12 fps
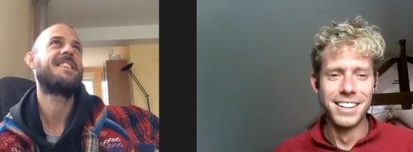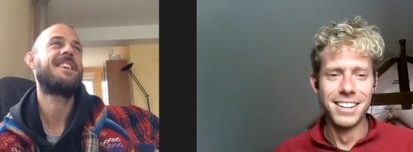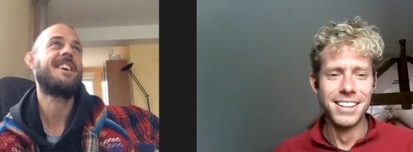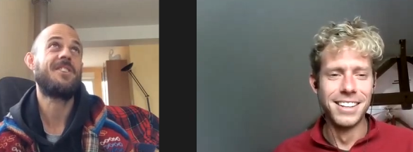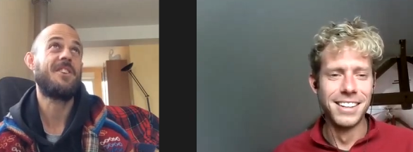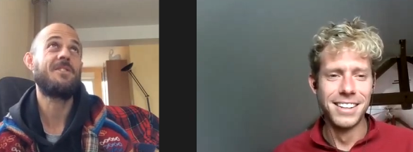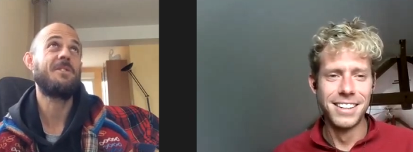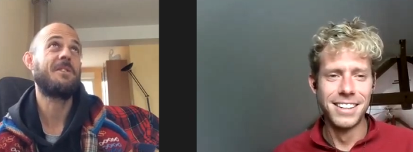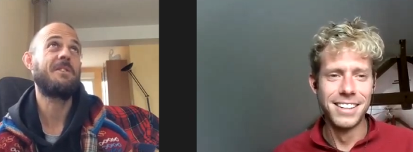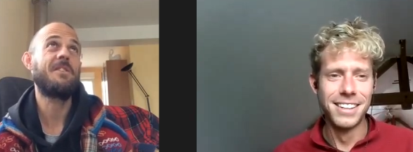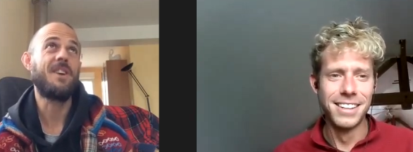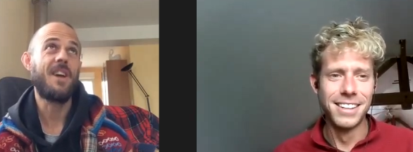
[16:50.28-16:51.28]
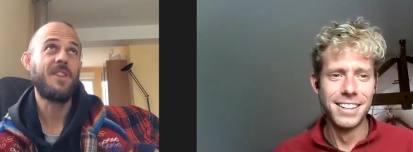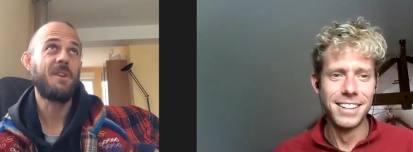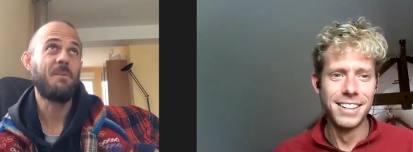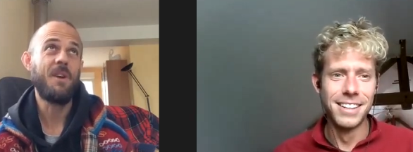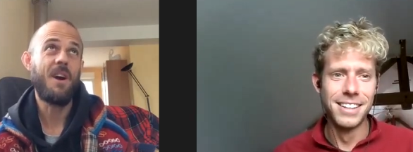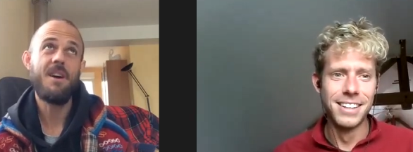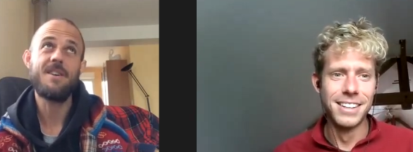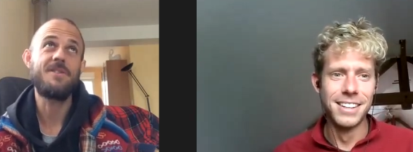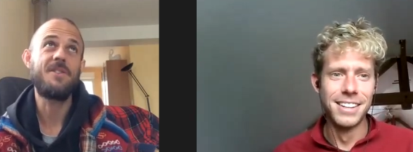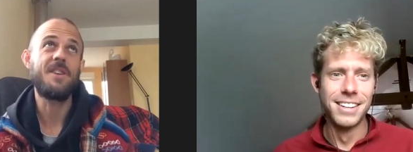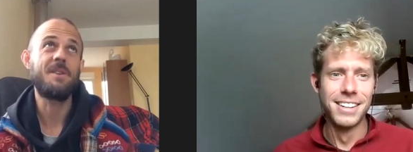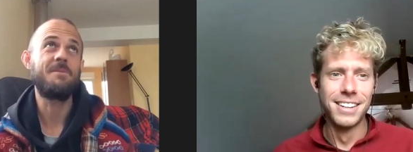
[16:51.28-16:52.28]
Speaker 1: I, I totally agree. I think we are
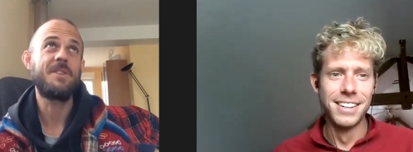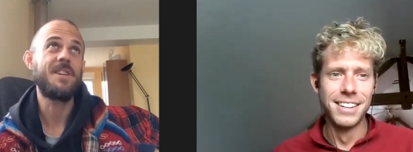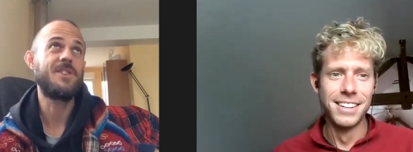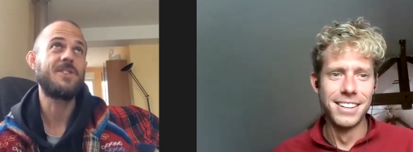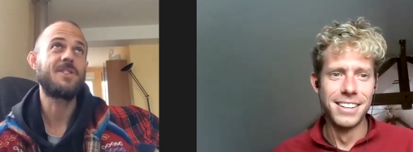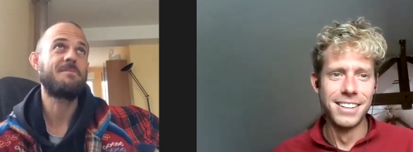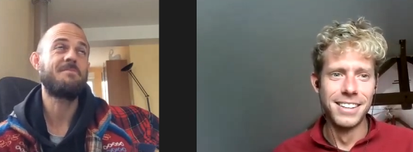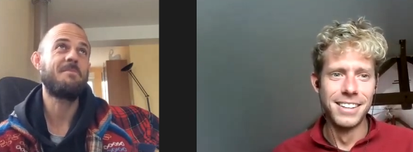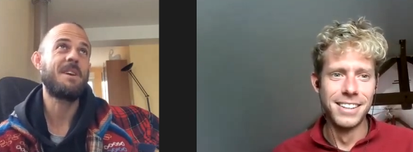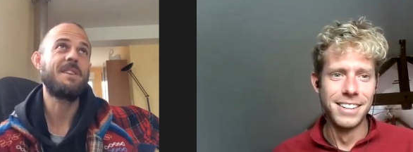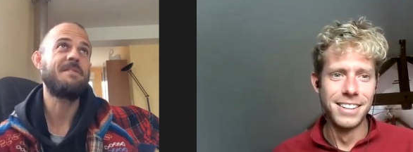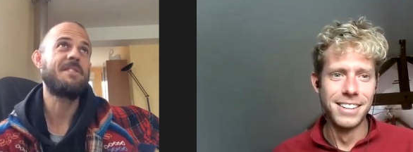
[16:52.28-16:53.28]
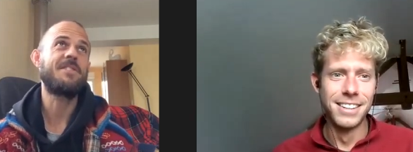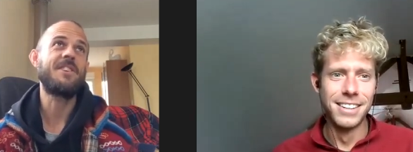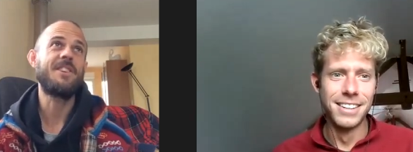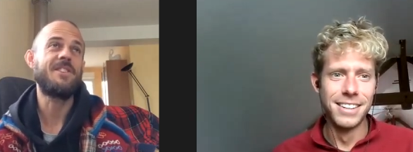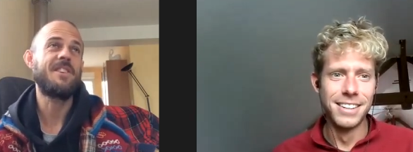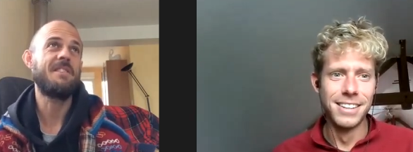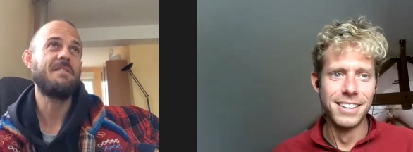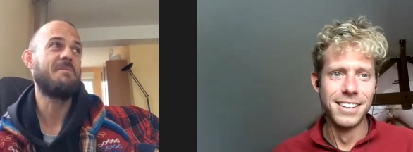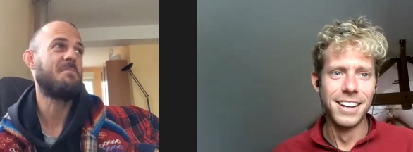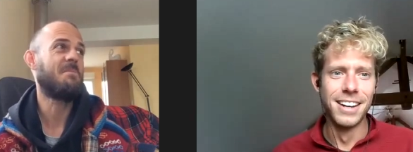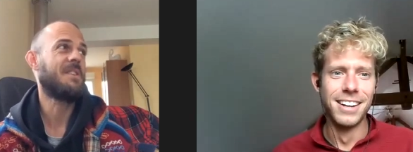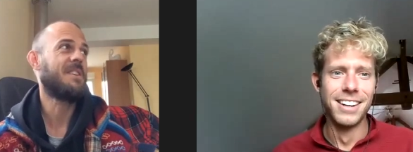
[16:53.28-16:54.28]
D M T just manifesting itself.
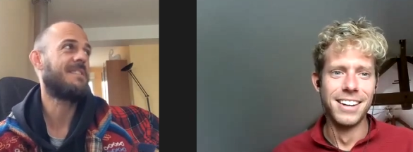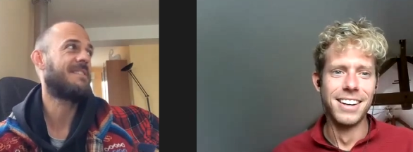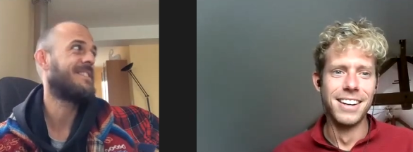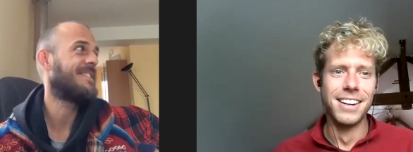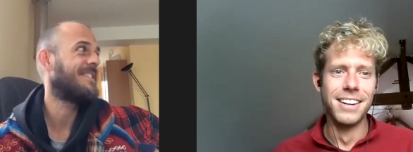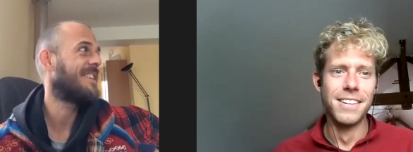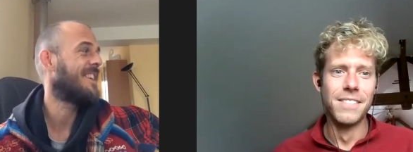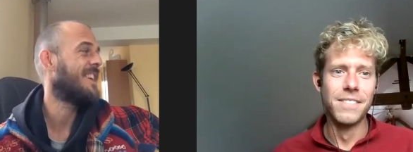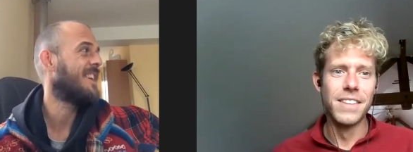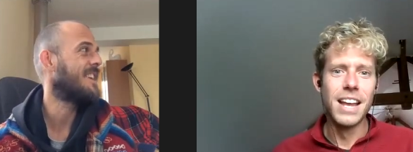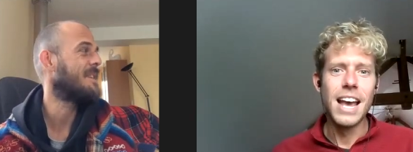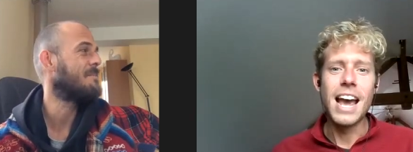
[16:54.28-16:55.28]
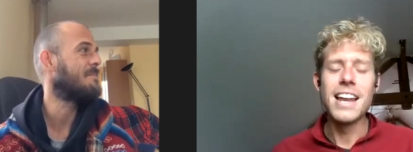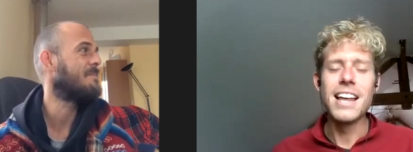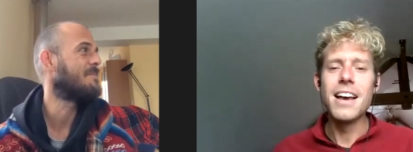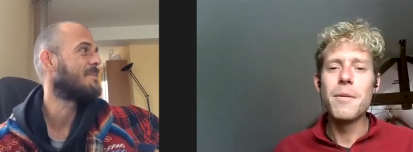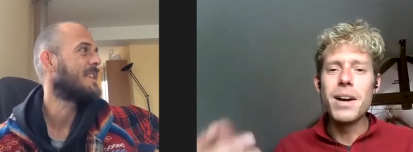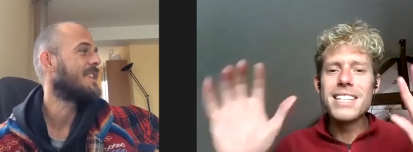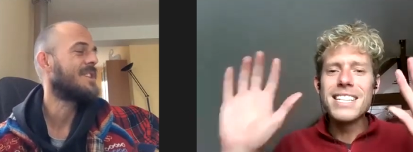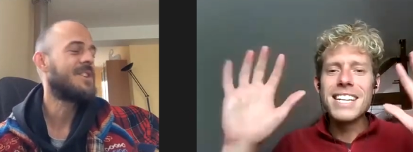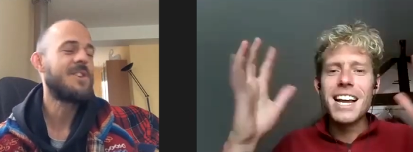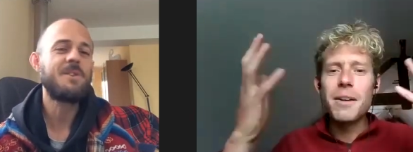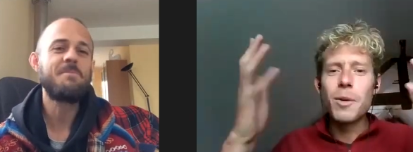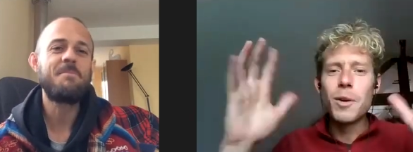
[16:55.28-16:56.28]
Speaker 2: But
Speaker 1: yeah. um,
Speaker 2: And then what is
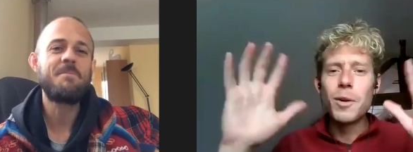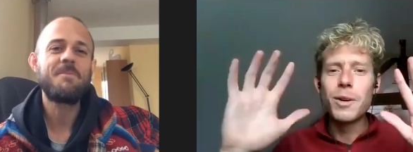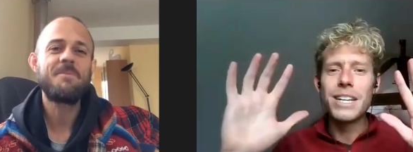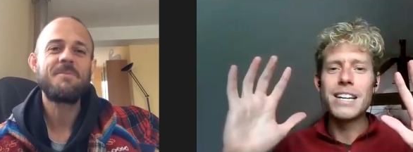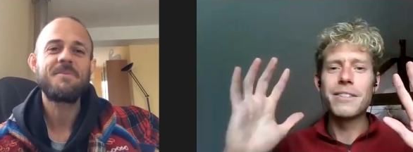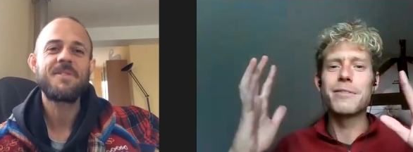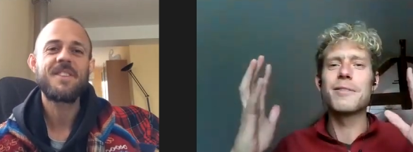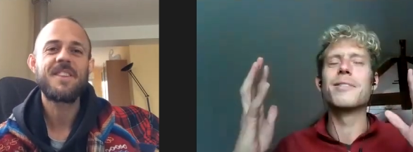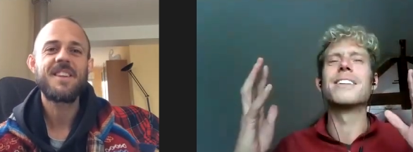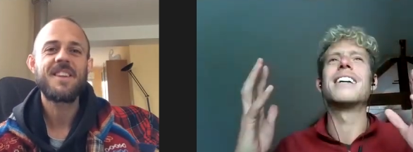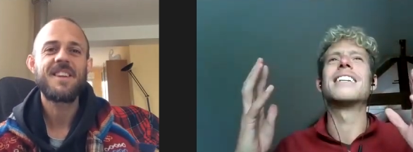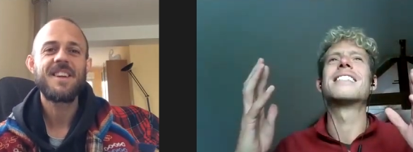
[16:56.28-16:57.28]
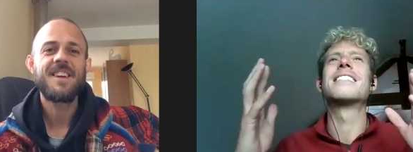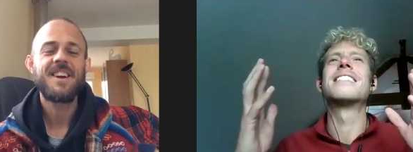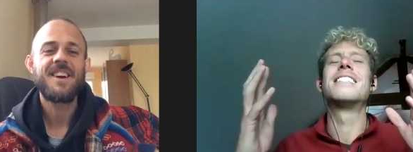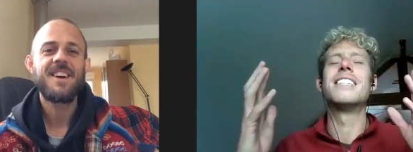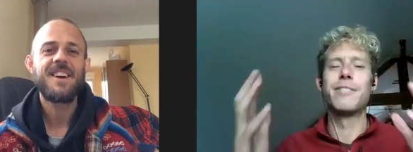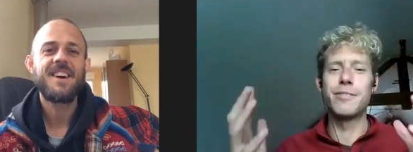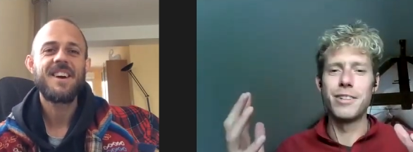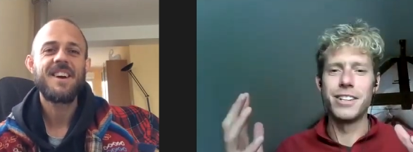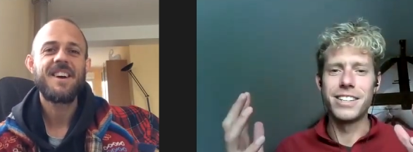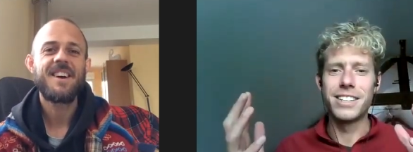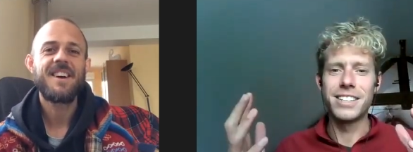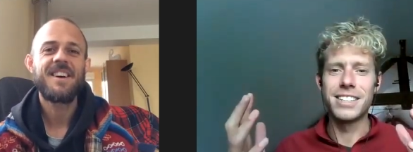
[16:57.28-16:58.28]
it that we're looking for that's
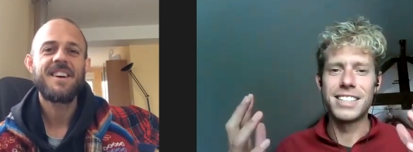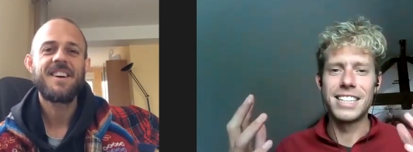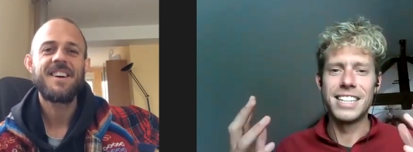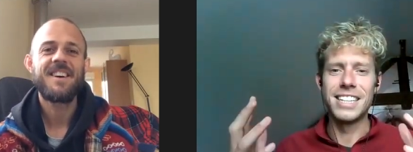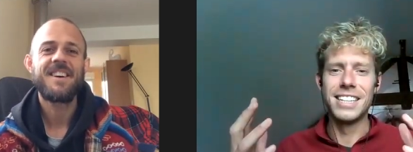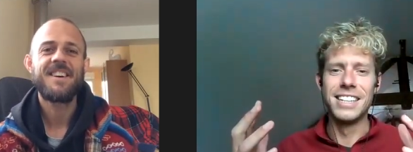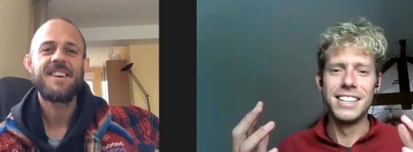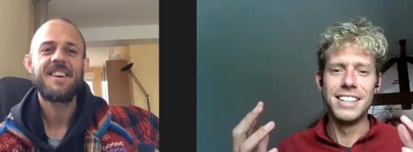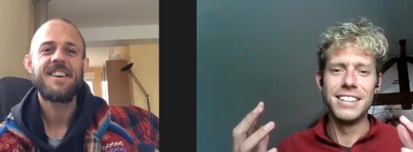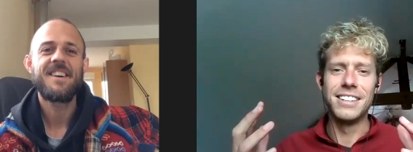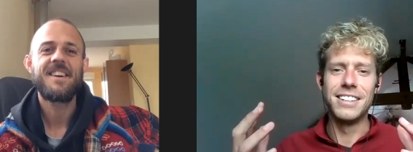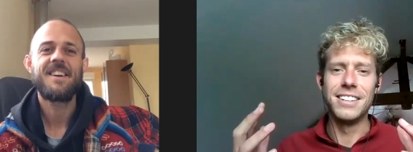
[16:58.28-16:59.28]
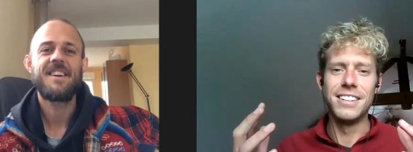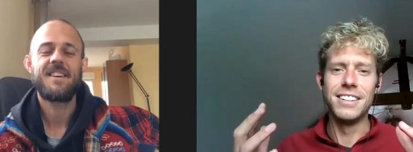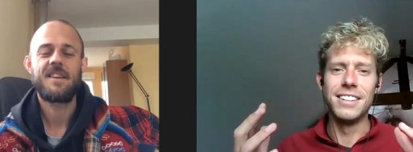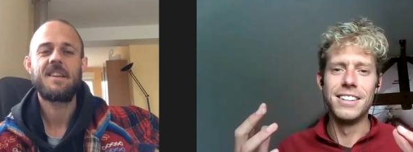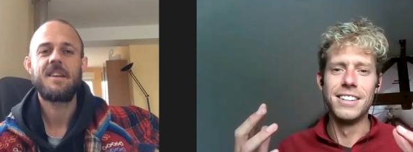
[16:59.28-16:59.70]
different than uh,